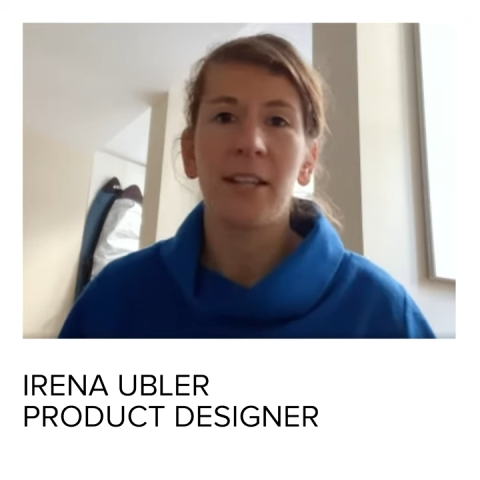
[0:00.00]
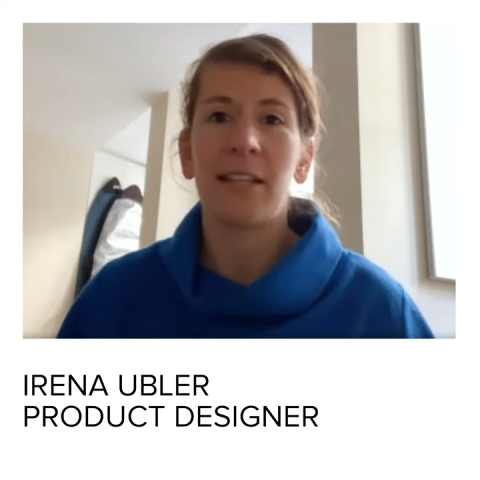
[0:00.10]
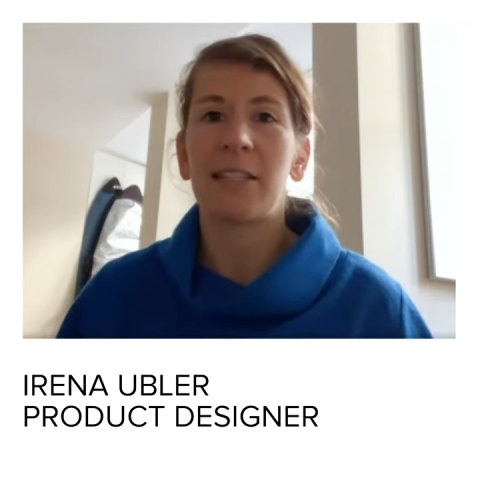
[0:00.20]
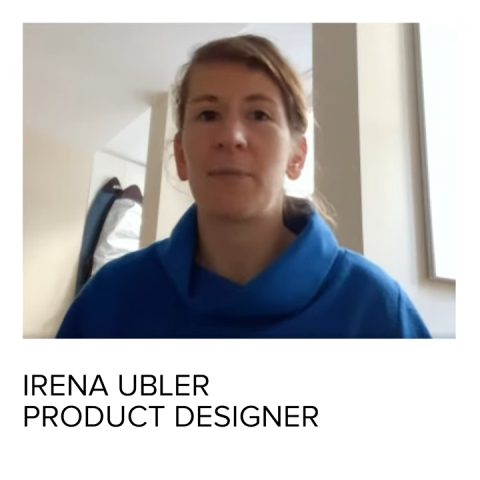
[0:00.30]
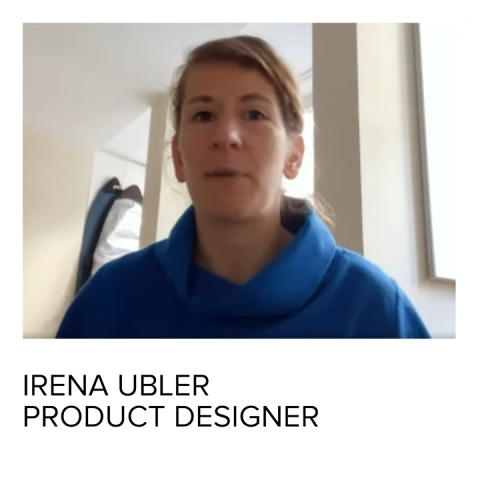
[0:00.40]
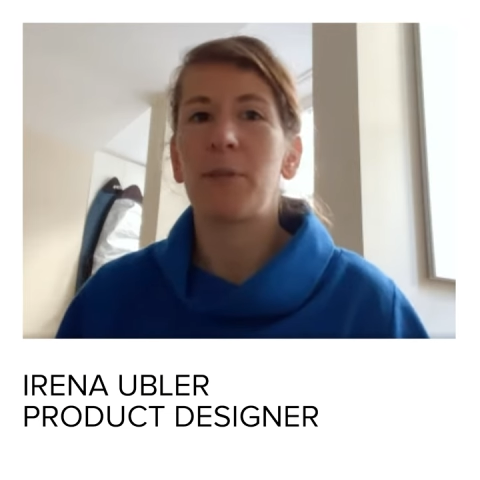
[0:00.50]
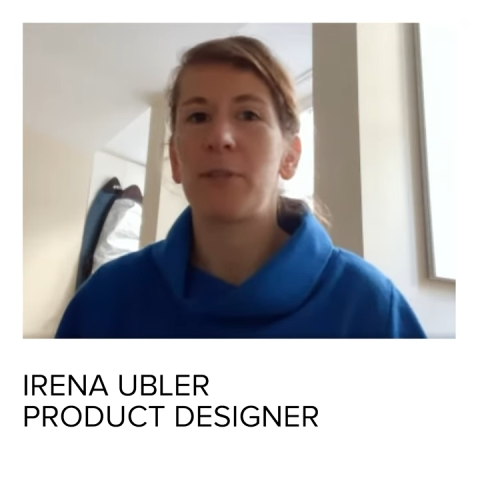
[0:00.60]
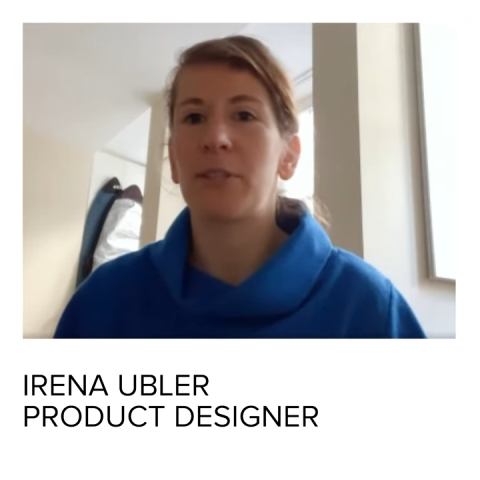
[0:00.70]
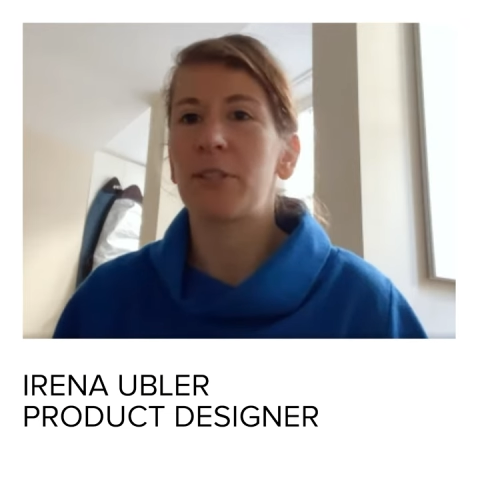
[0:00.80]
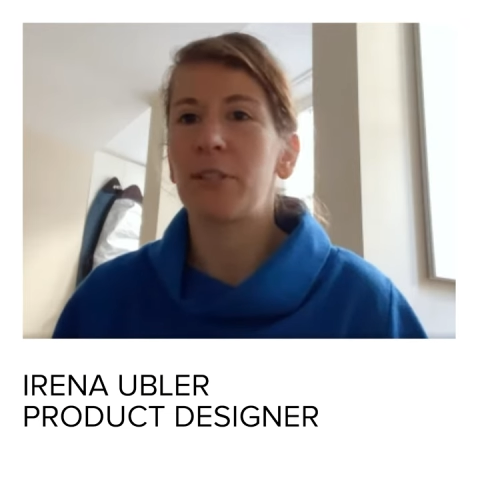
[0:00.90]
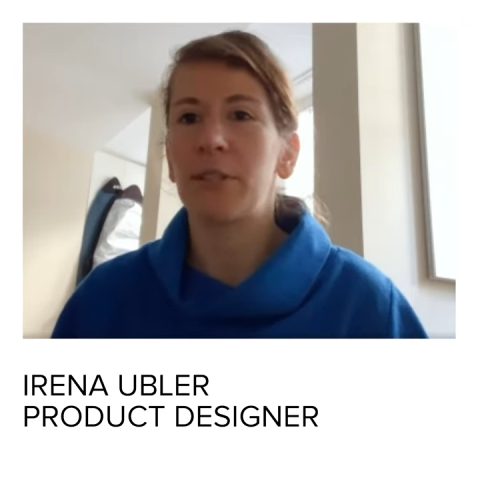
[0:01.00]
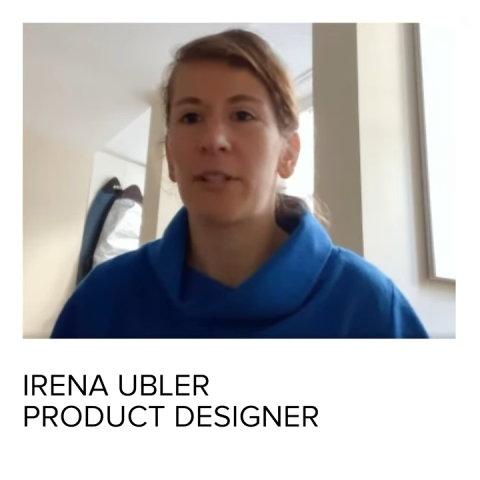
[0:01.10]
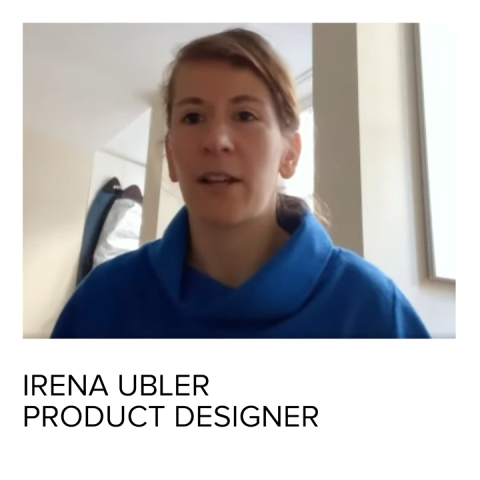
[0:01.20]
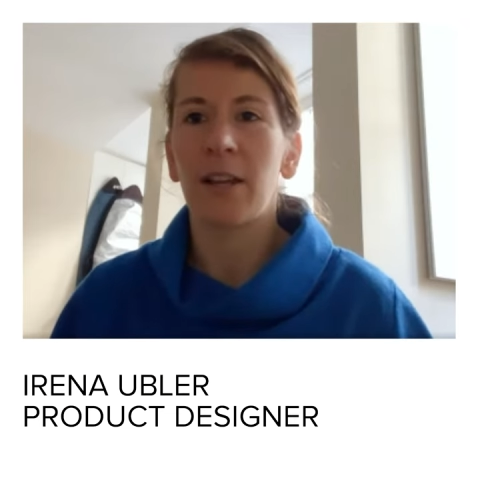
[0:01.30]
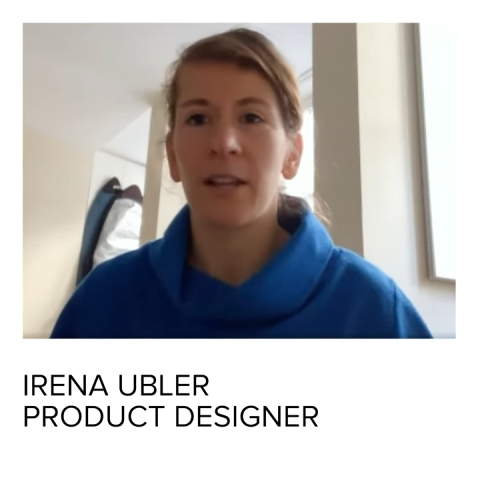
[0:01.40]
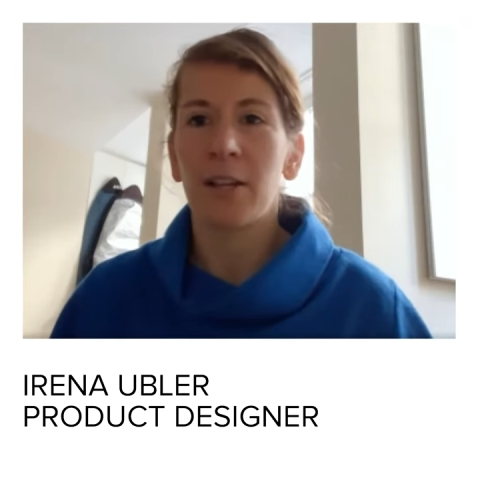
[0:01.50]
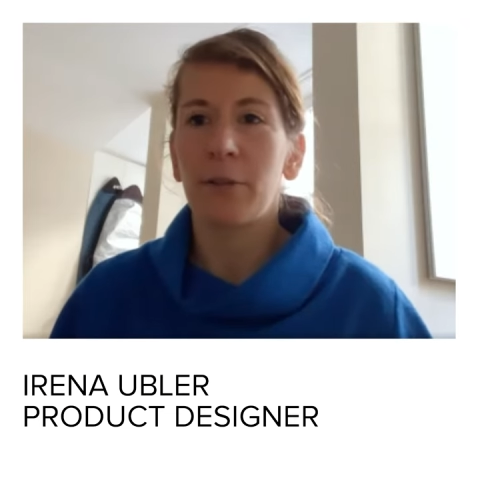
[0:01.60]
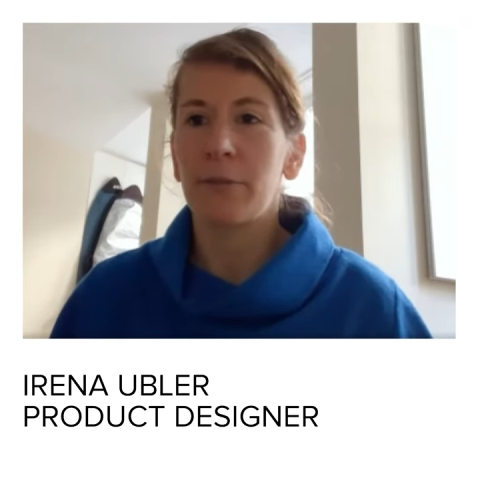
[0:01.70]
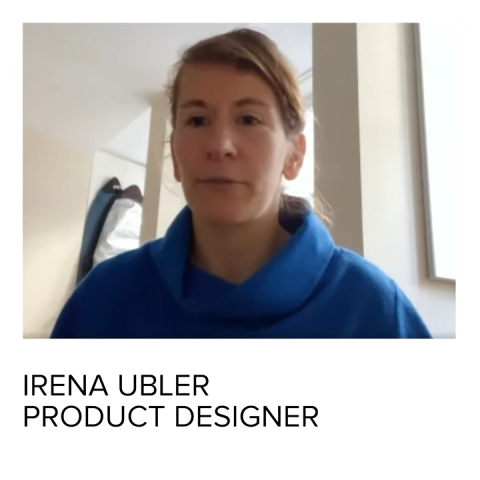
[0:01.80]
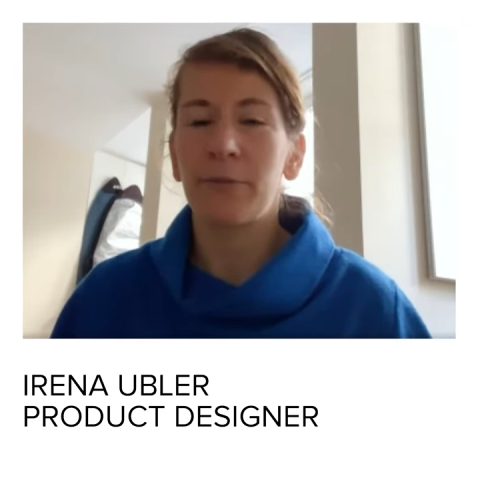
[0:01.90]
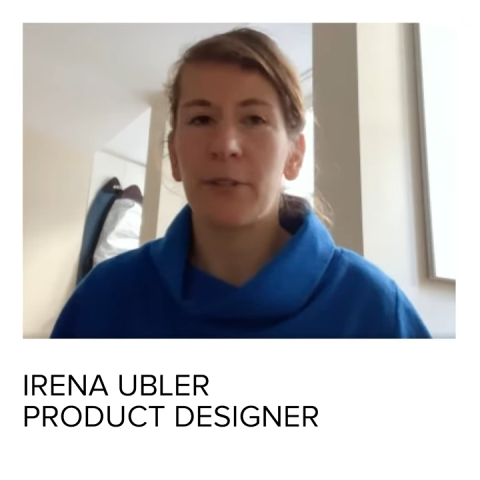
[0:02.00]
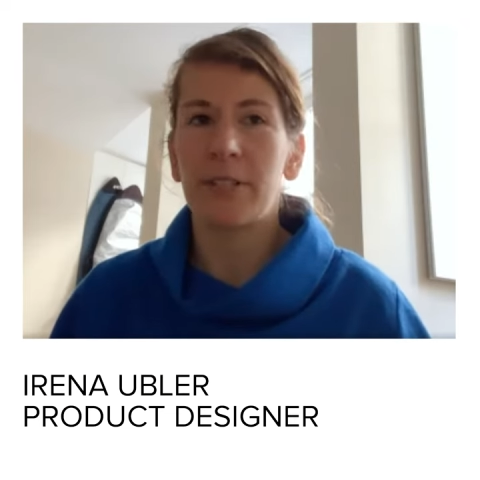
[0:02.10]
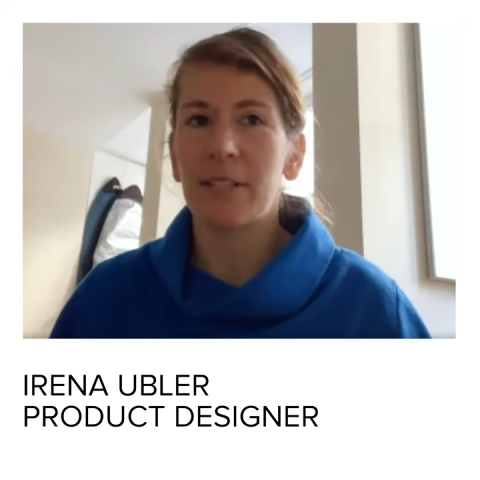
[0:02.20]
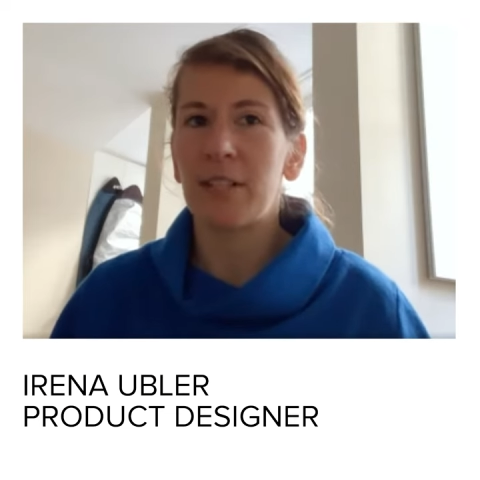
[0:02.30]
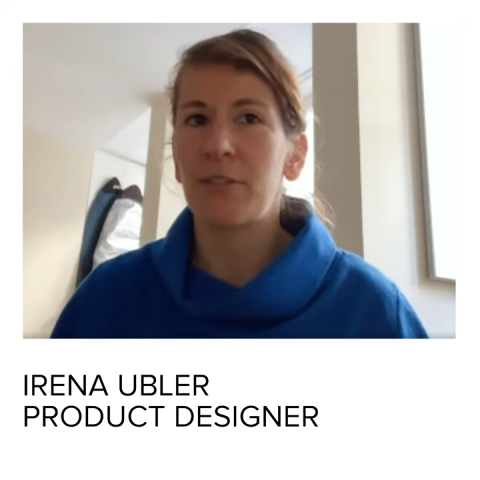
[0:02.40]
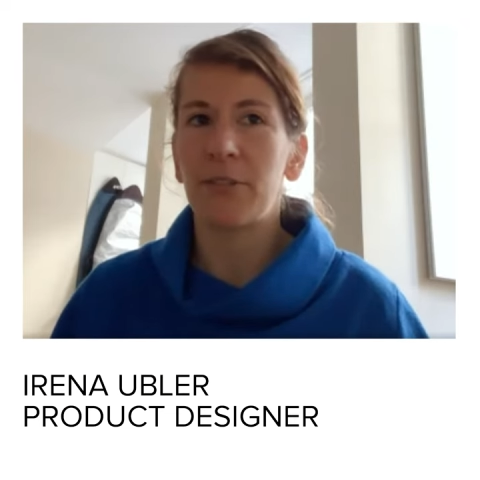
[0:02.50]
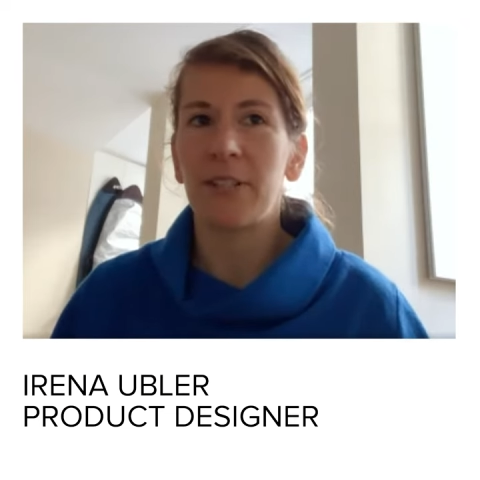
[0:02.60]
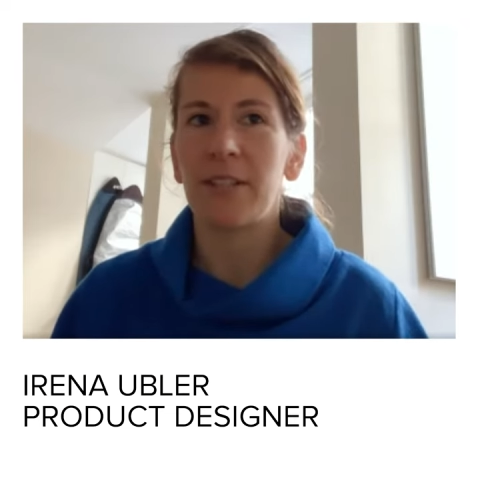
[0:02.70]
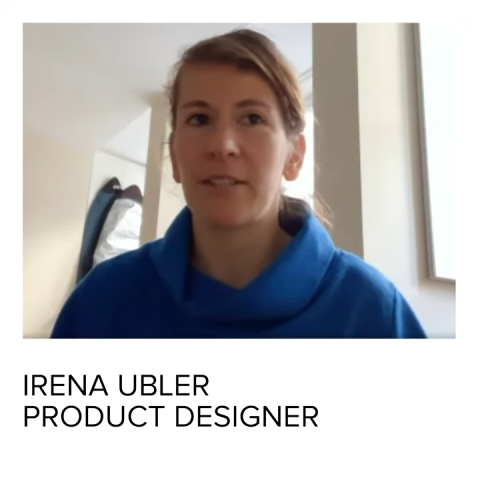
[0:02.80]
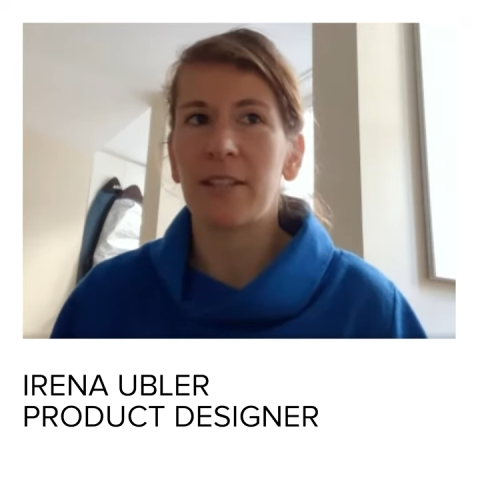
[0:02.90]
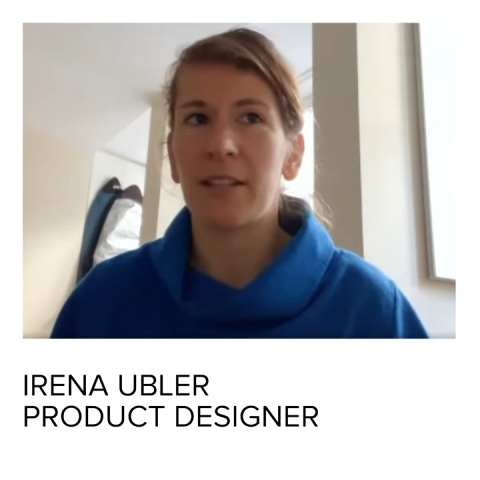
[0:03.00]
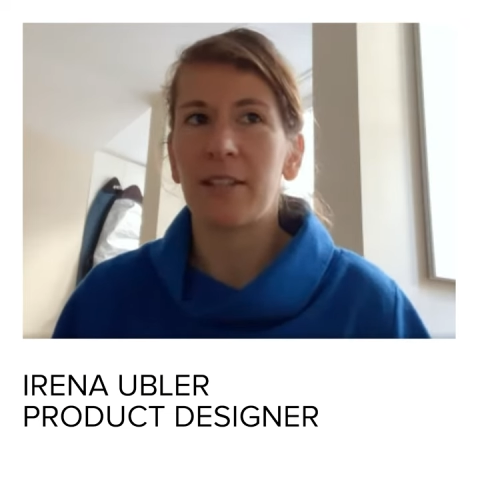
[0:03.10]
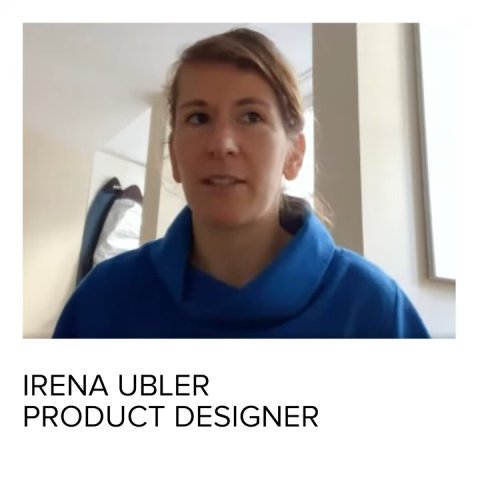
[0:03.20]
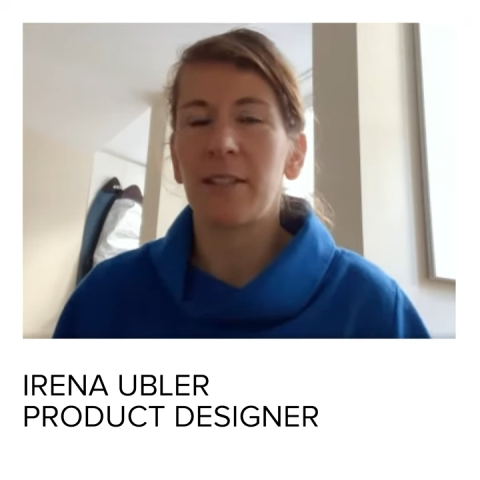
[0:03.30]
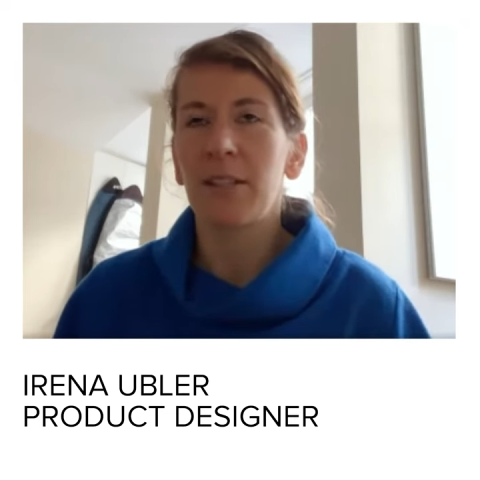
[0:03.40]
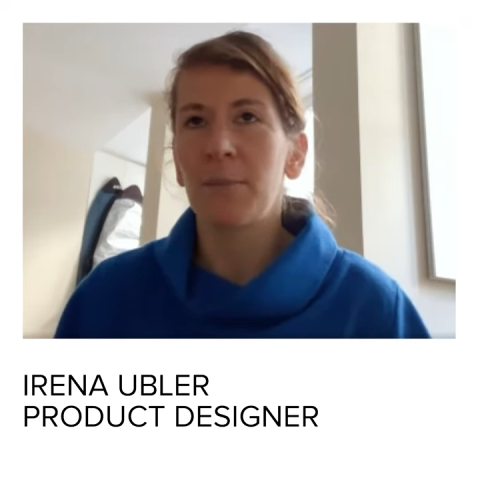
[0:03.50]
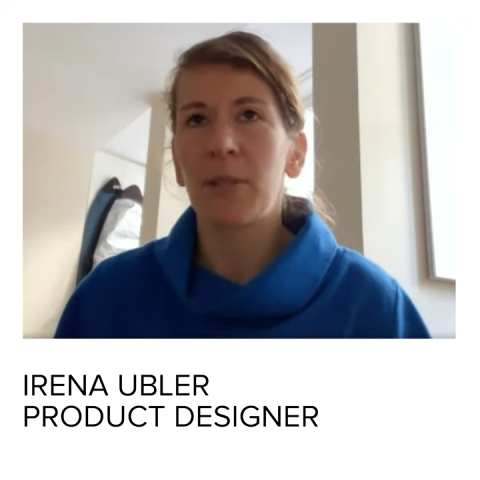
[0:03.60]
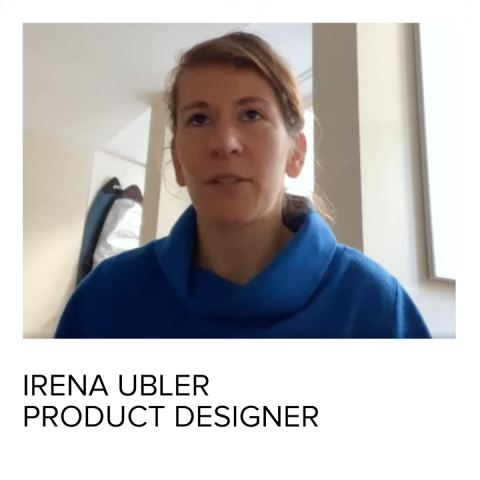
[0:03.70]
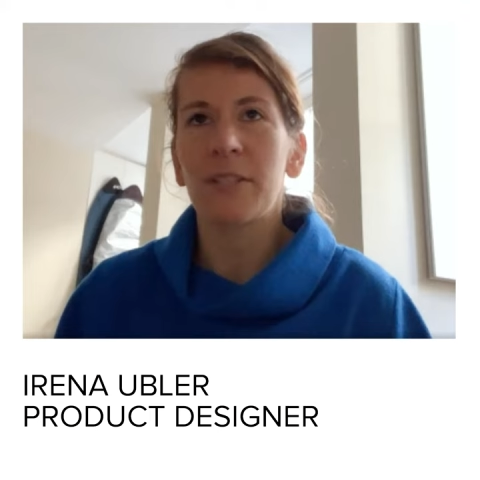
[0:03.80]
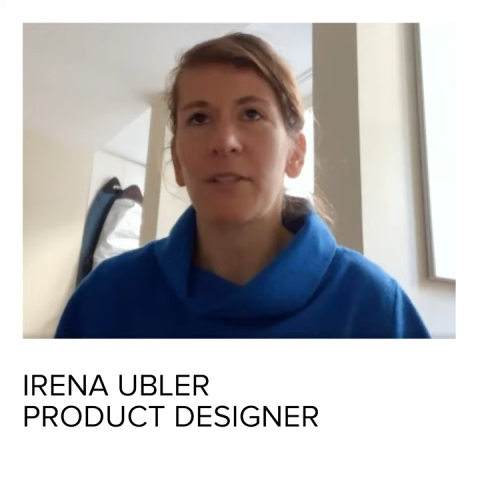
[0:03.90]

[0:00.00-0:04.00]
It's maybe not your first interest. And because